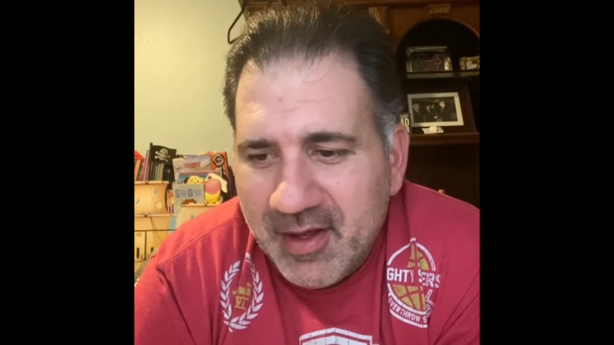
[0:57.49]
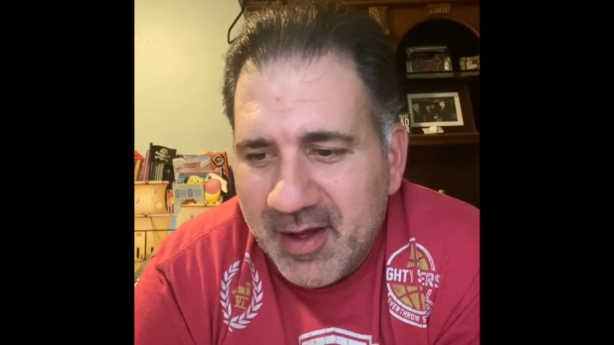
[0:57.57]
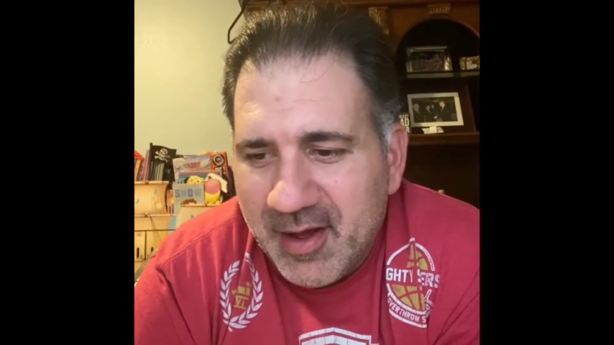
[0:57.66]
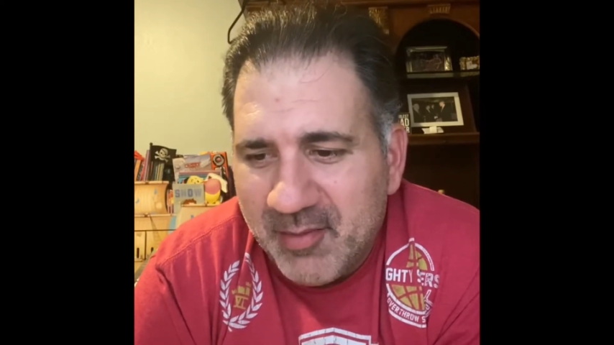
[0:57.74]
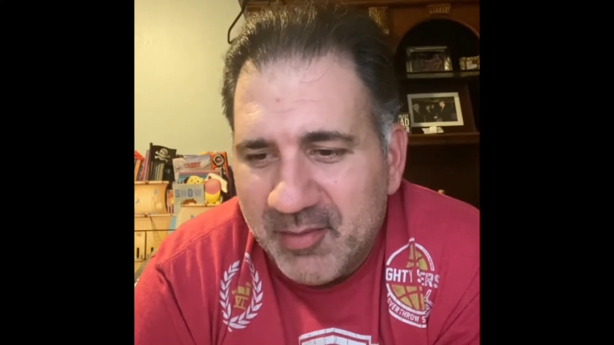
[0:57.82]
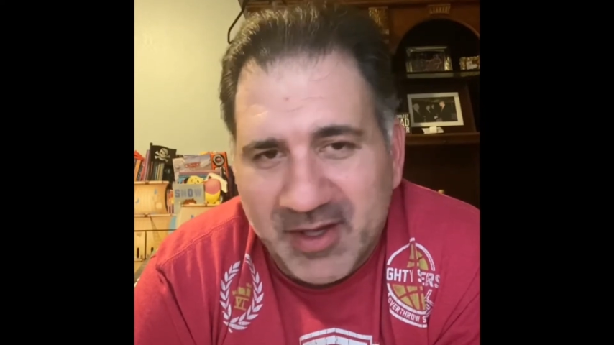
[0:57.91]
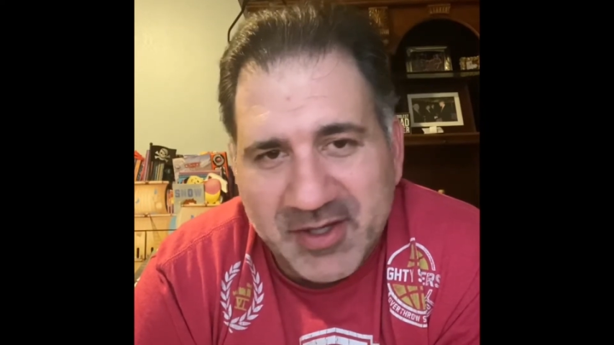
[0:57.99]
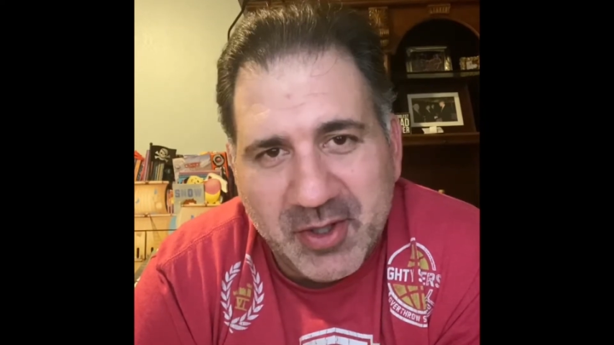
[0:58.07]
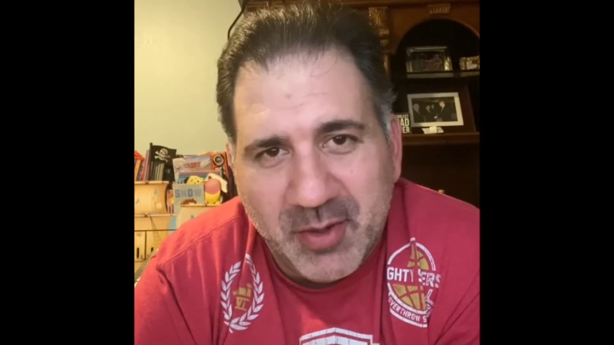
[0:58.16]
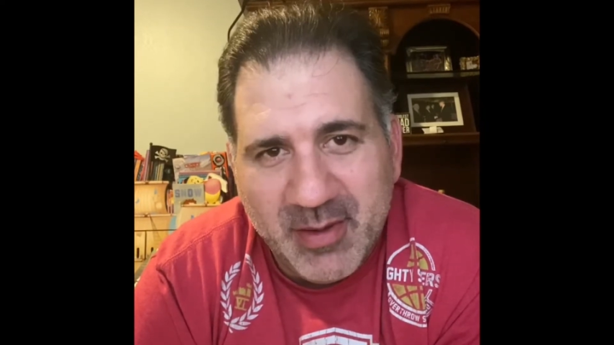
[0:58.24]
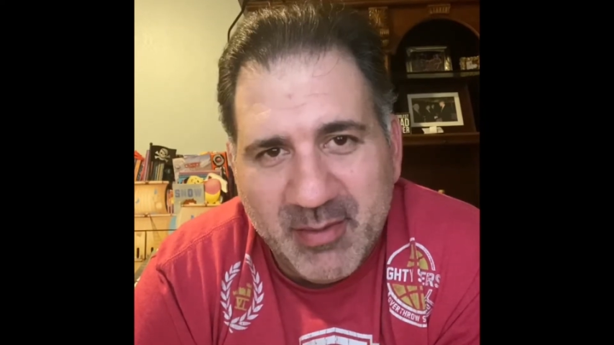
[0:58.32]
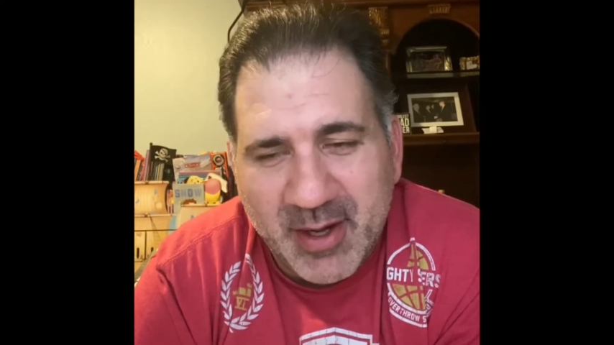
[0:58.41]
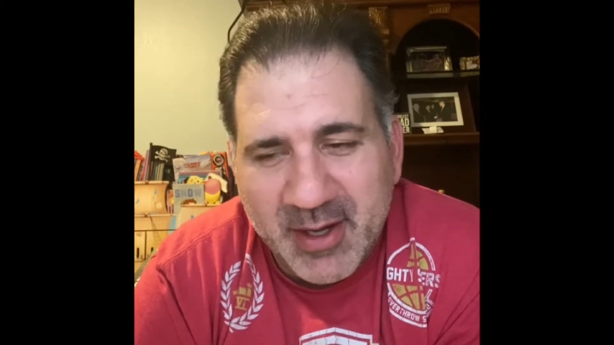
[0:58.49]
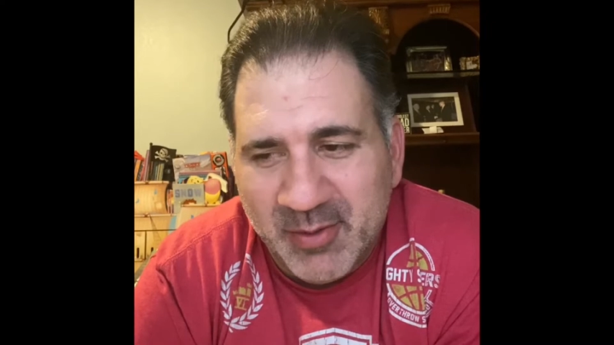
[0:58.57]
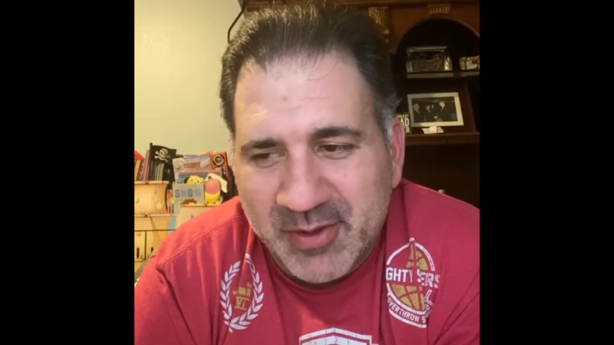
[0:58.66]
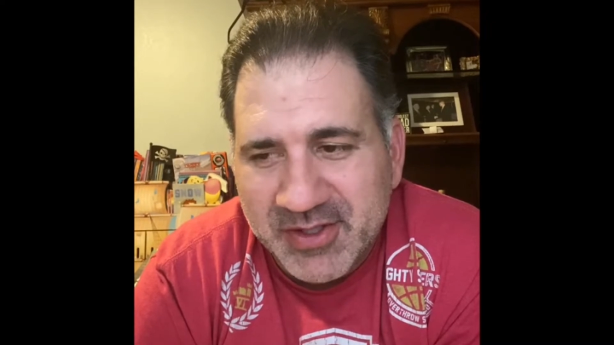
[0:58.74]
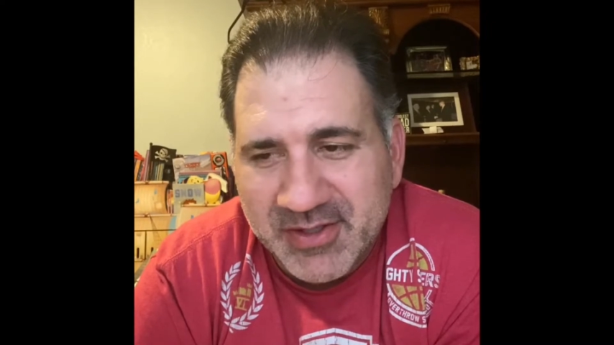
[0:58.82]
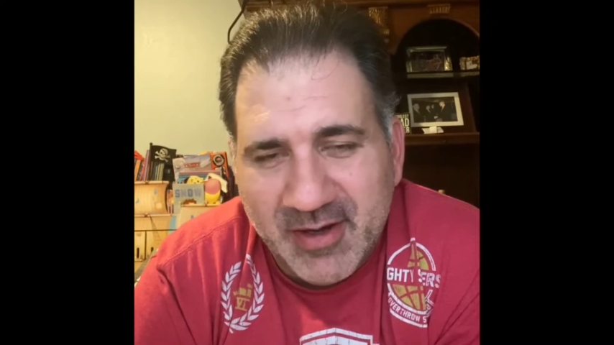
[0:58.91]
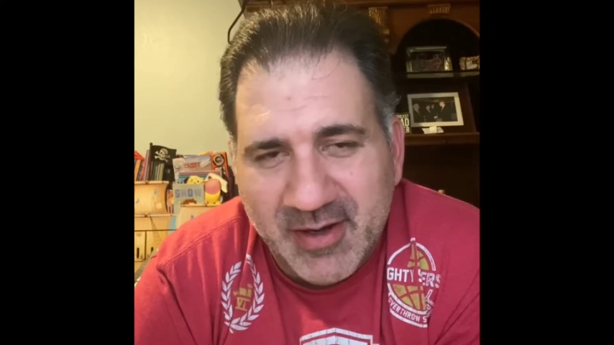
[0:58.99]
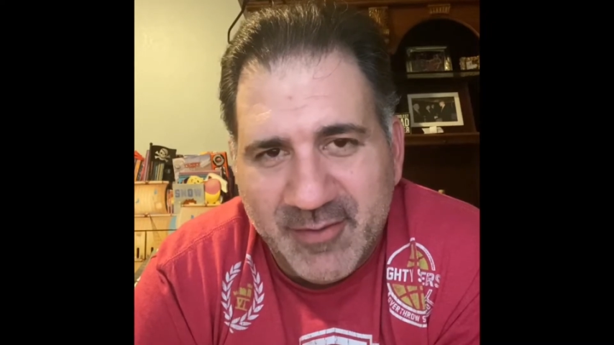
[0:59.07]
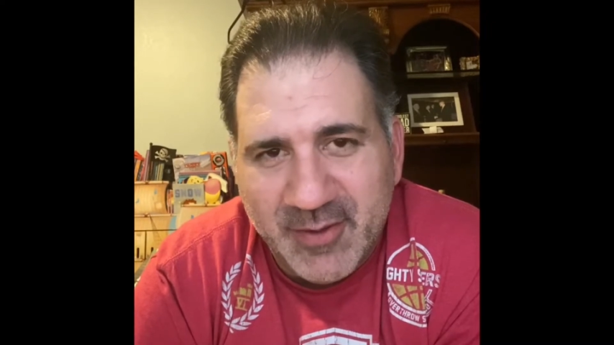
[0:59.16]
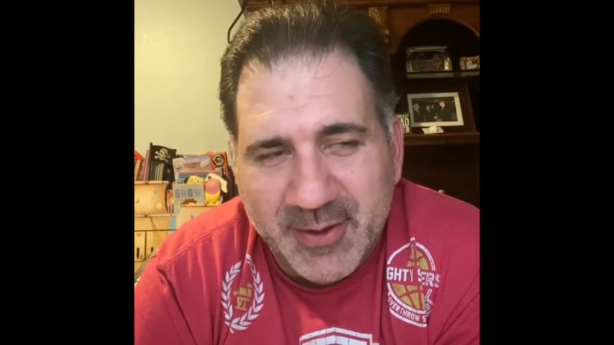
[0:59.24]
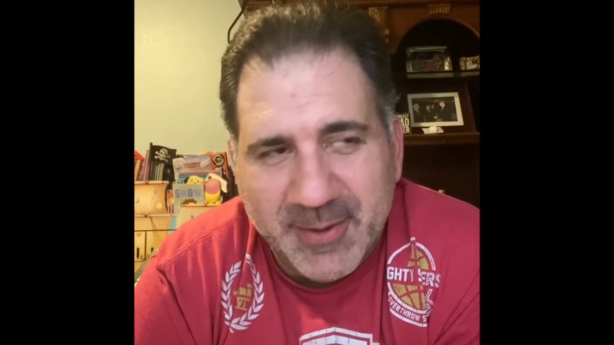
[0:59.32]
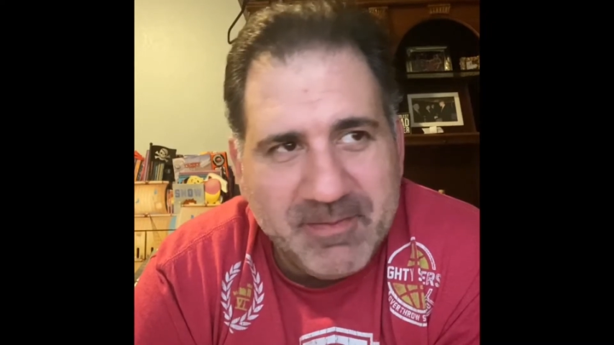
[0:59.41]
Unless you owe me money, which none of
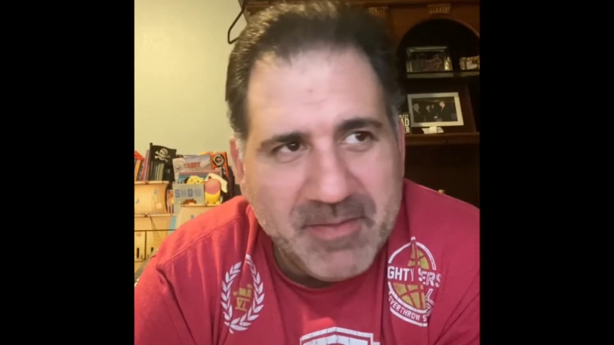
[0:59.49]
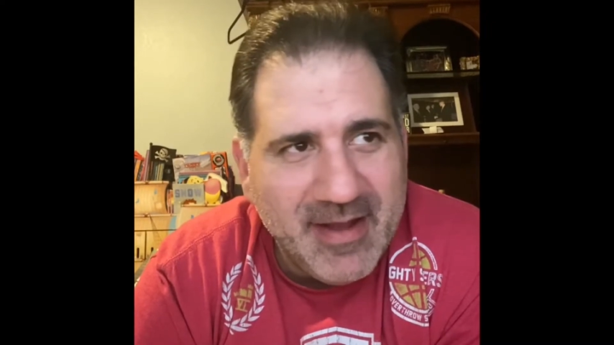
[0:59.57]
you do.